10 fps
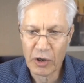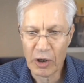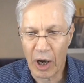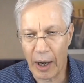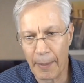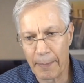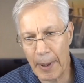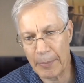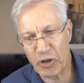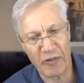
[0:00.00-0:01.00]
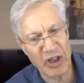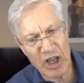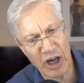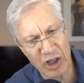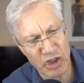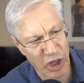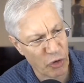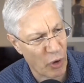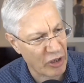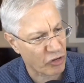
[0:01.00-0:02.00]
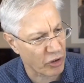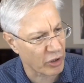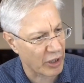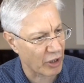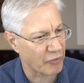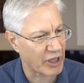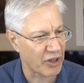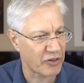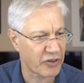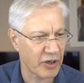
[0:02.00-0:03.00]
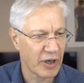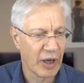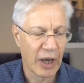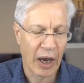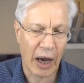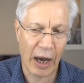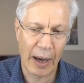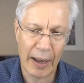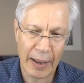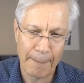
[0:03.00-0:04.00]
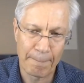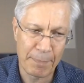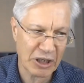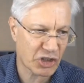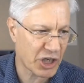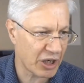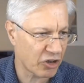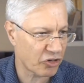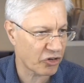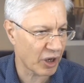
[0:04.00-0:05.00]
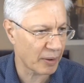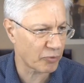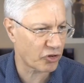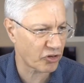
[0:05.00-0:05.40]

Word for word: Uh, maybe she have a younger generation, Hillary Clinton. Uh, but she is um, she's